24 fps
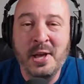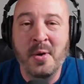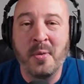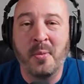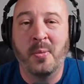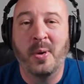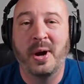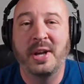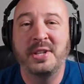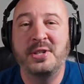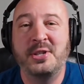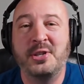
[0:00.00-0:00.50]

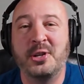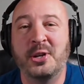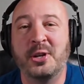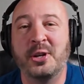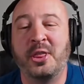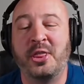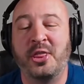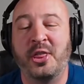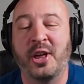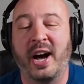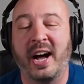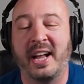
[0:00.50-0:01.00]
what's your
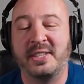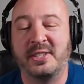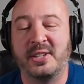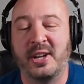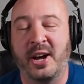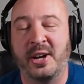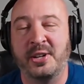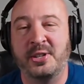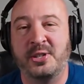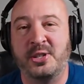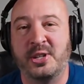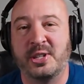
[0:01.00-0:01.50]
thoughts
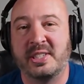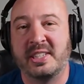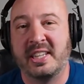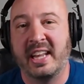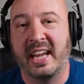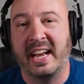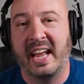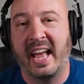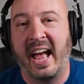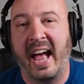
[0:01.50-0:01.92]
on just like